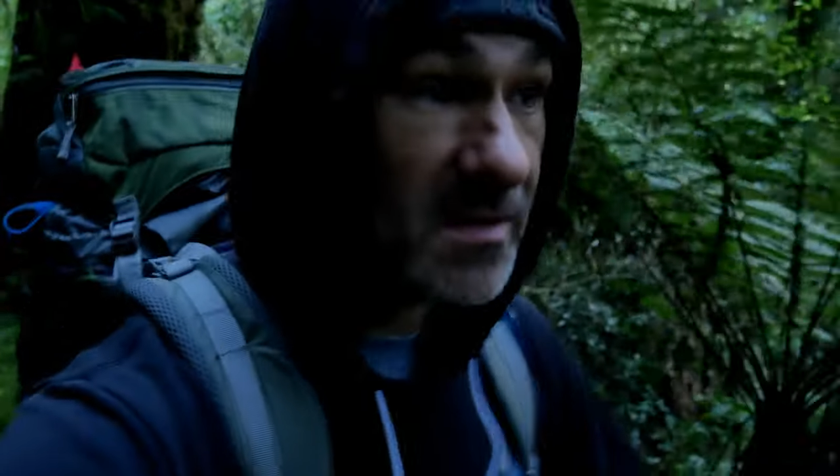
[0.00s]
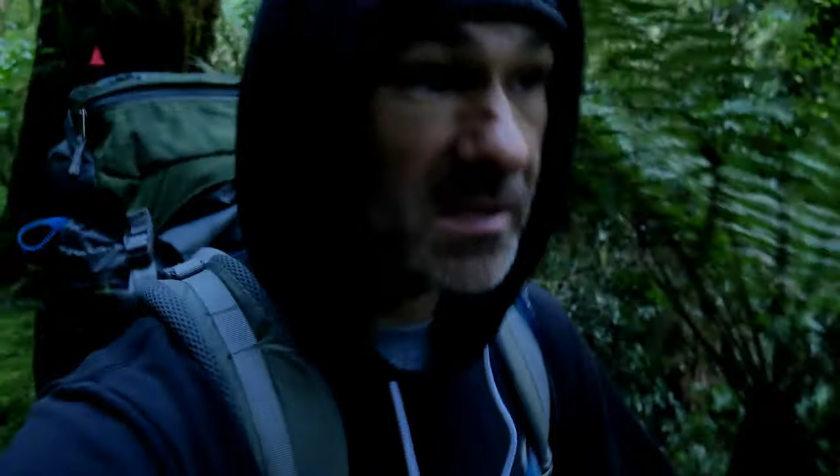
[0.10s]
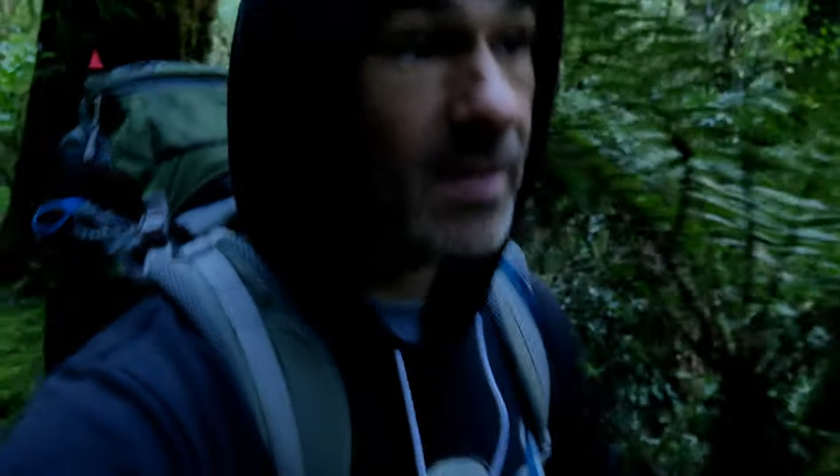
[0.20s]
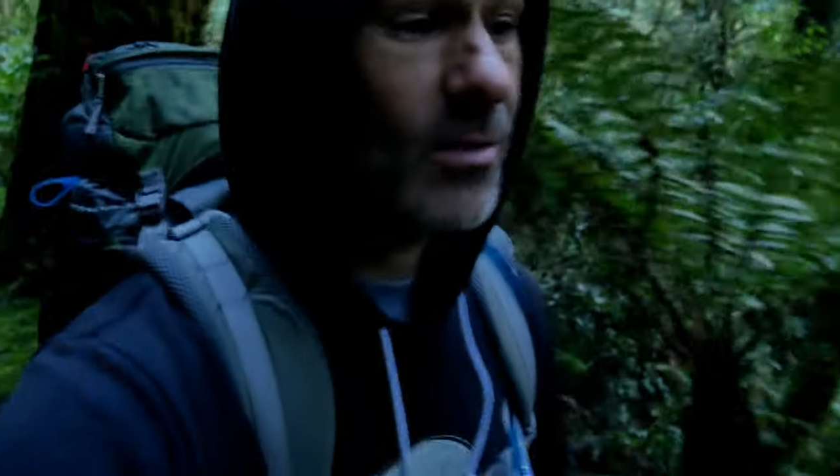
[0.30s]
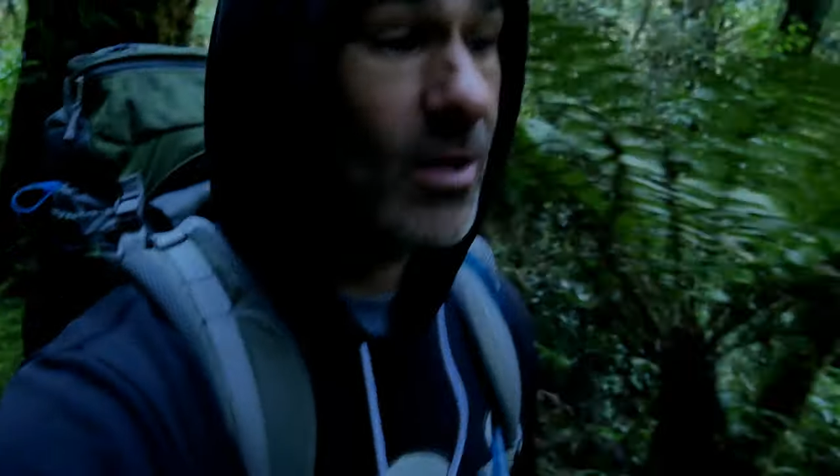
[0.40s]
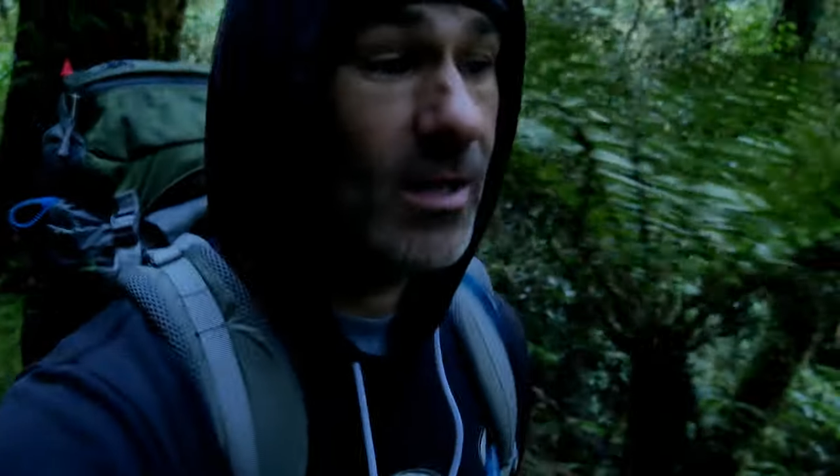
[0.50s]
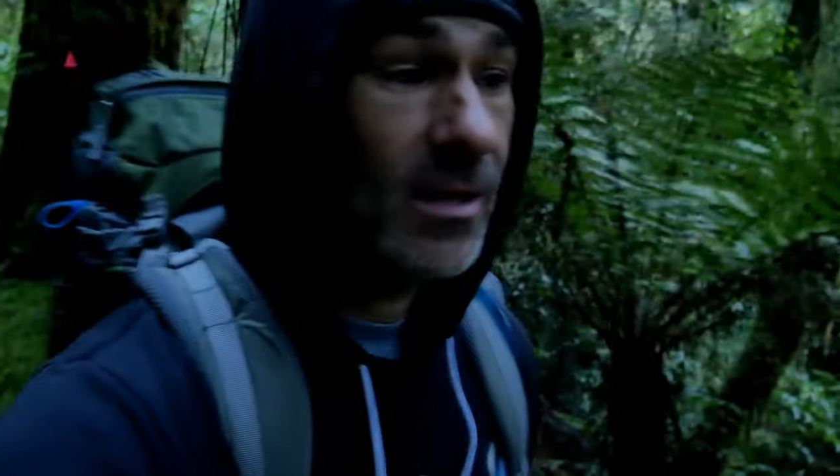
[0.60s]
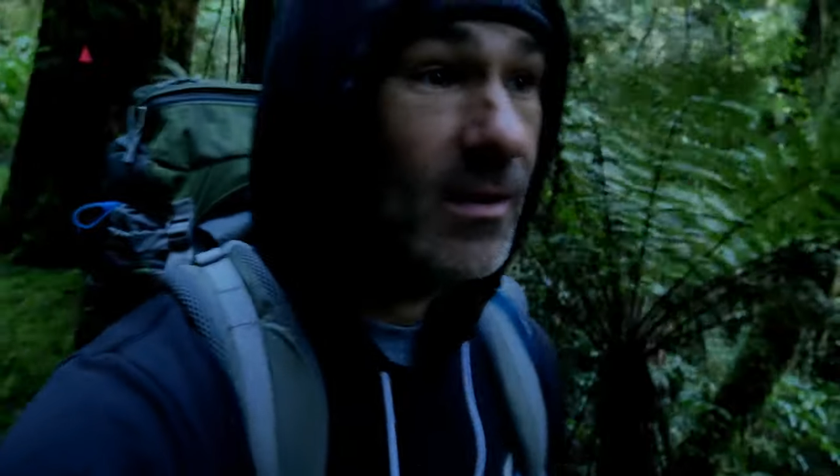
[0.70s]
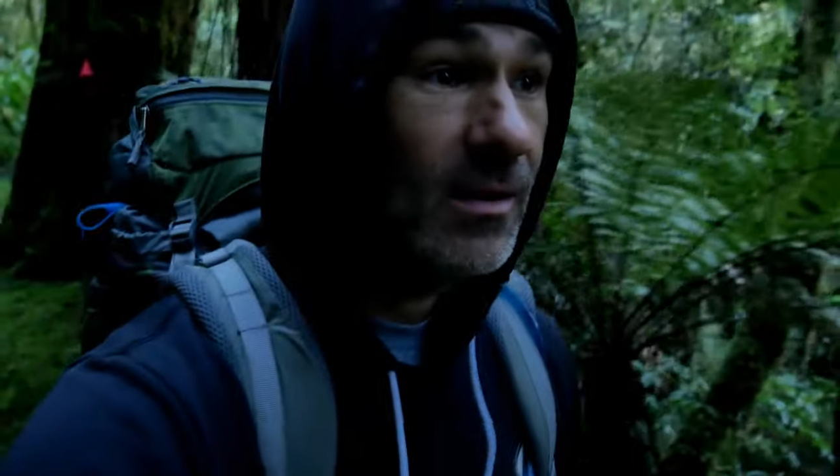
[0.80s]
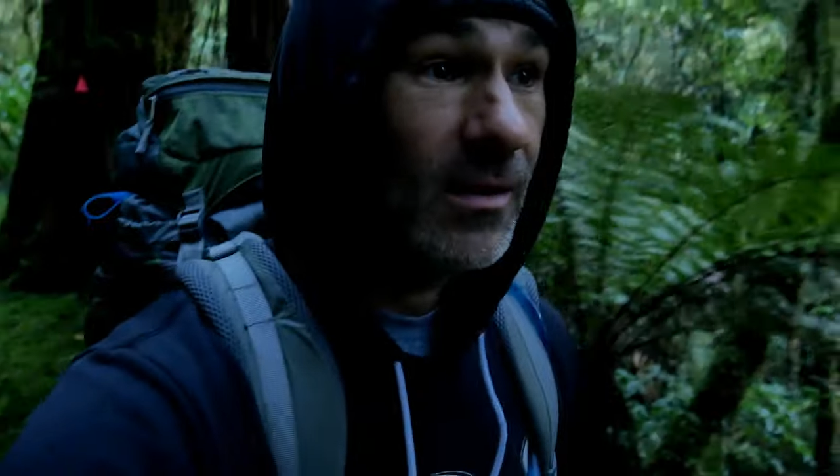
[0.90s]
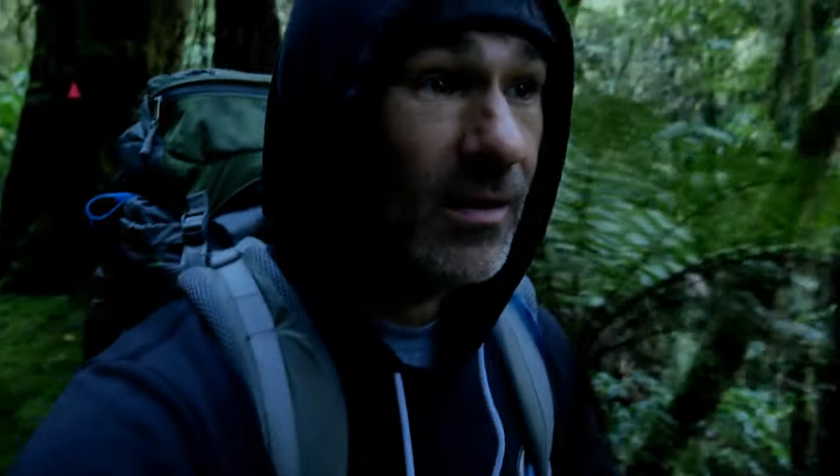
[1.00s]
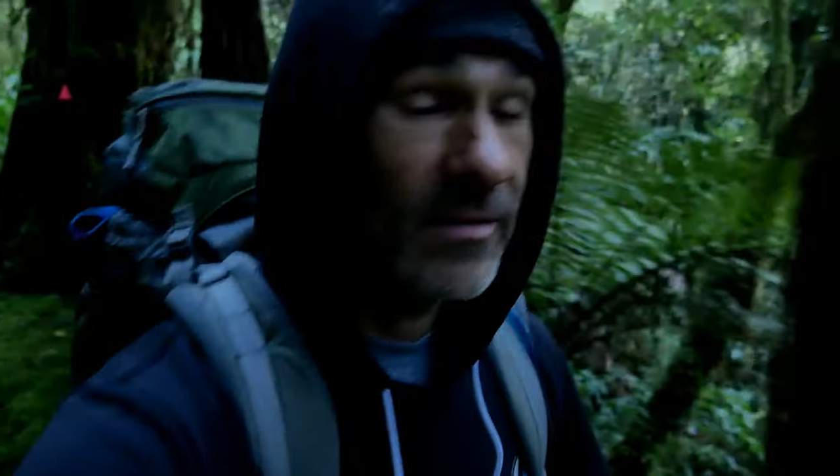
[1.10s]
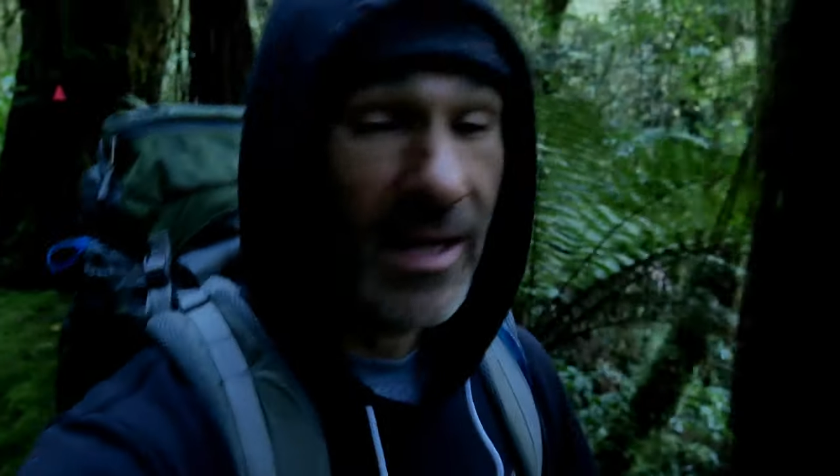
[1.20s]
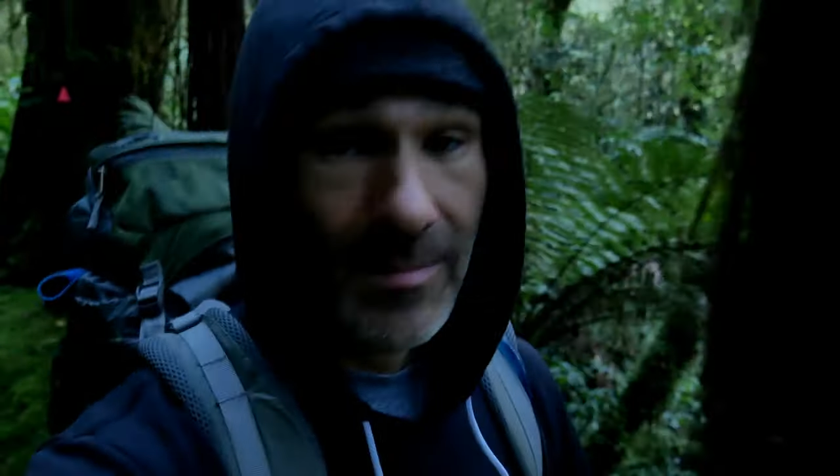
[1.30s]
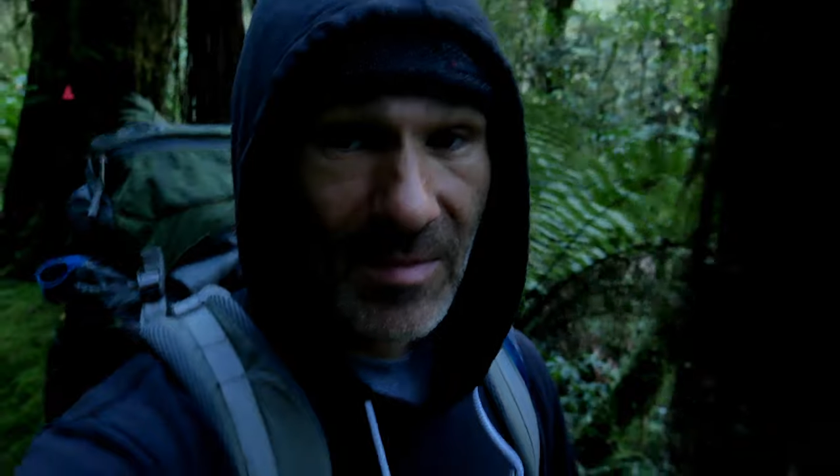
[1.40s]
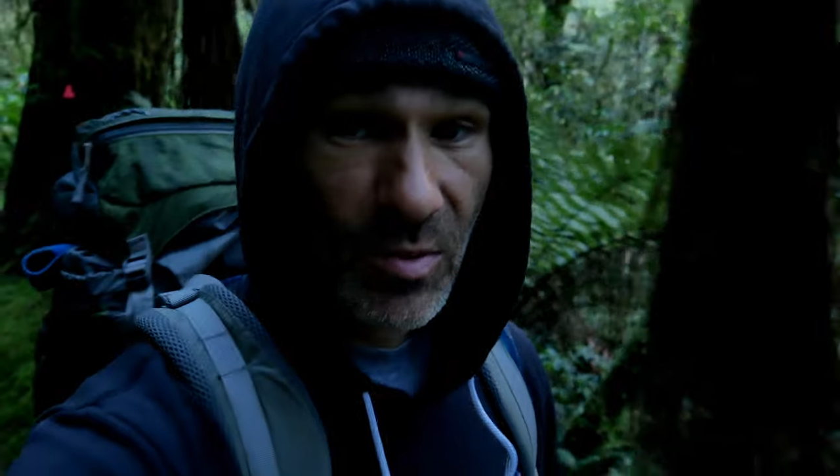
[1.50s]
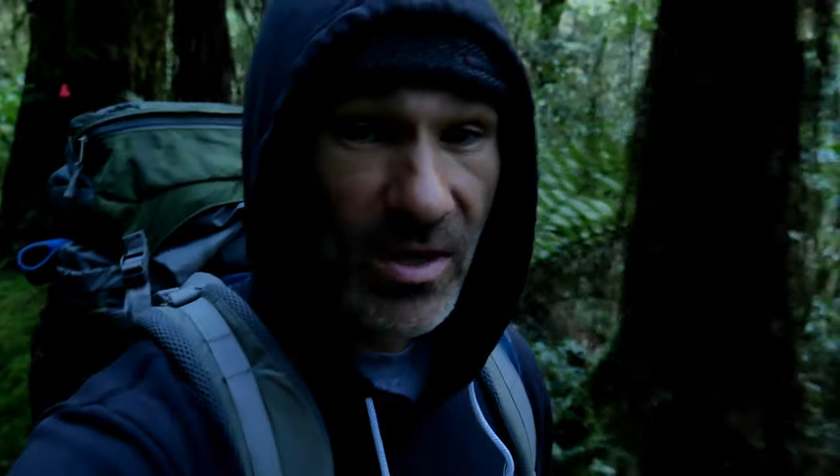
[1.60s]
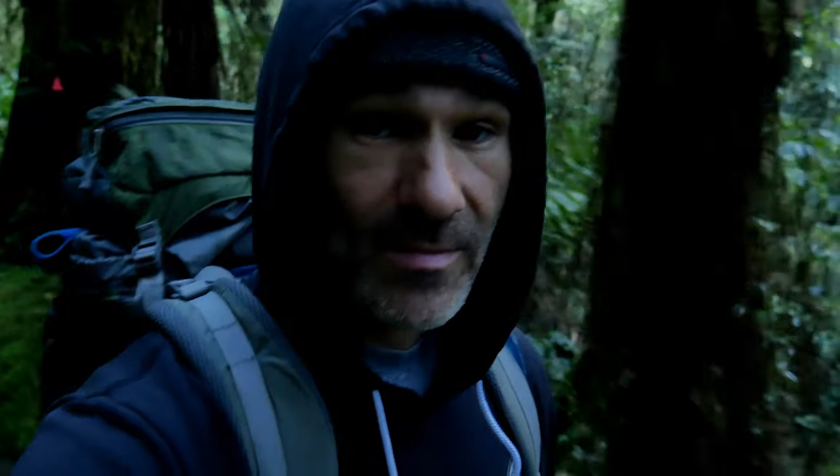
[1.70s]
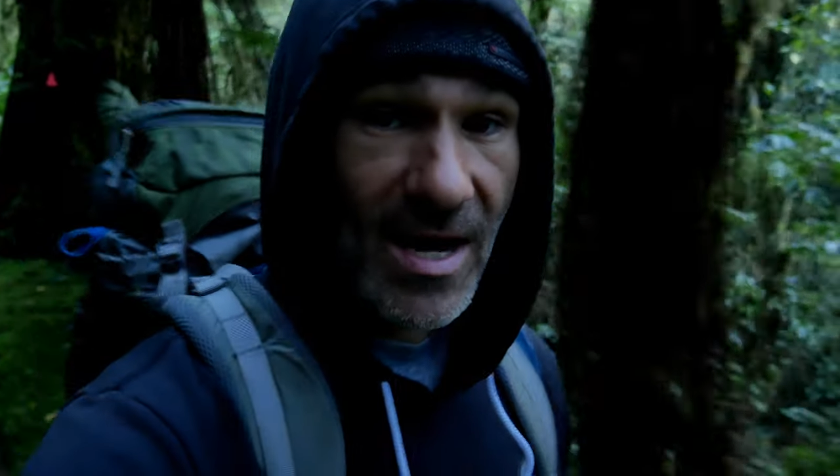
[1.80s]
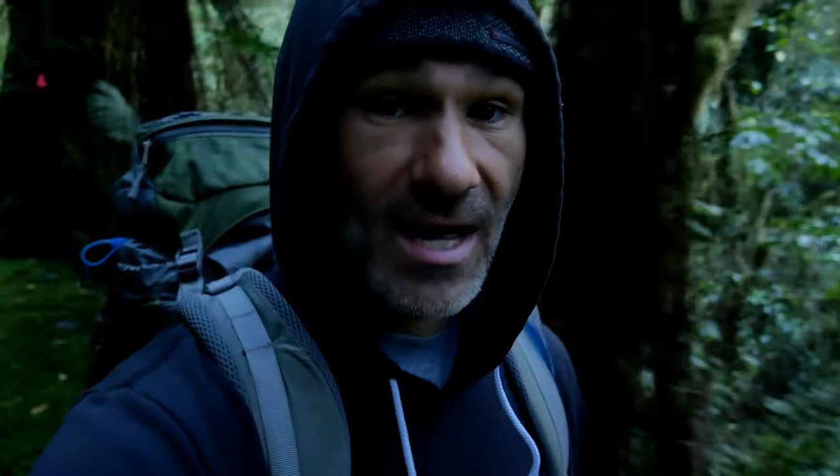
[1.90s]
summer they can be
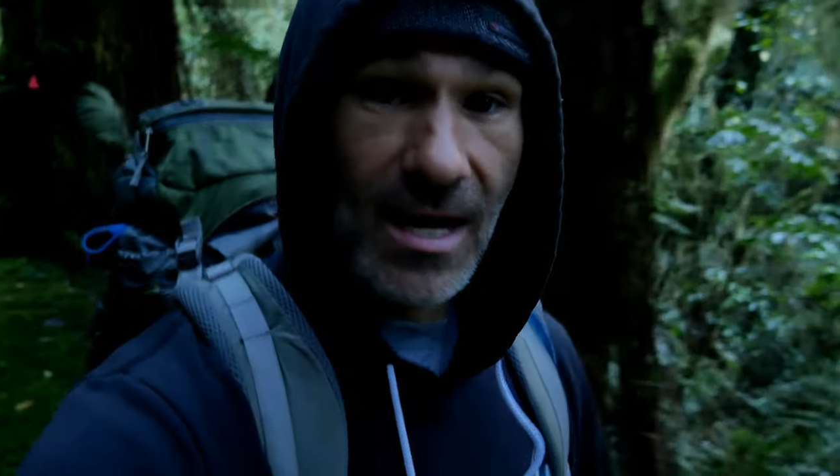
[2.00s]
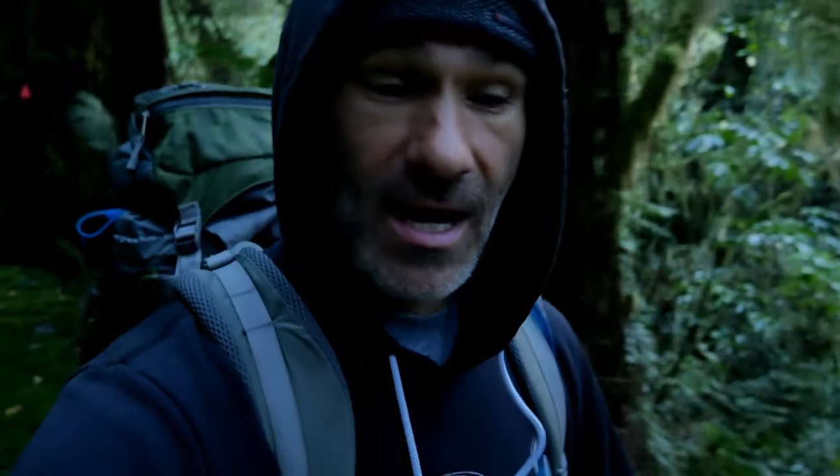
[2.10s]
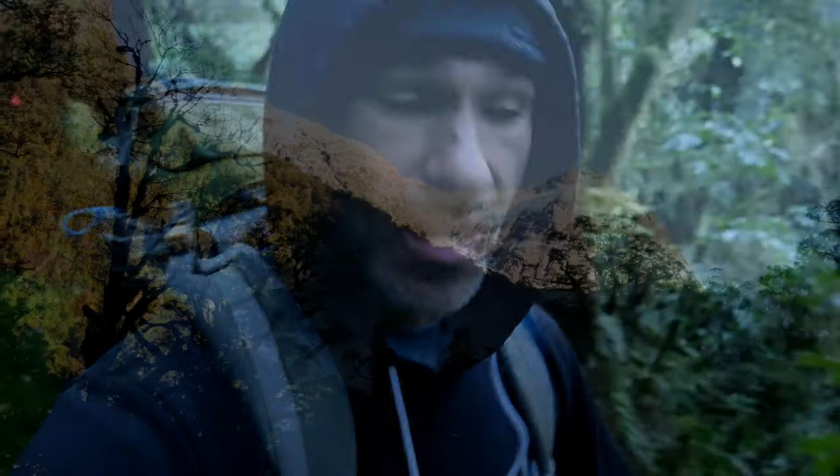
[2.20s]
pretty bad.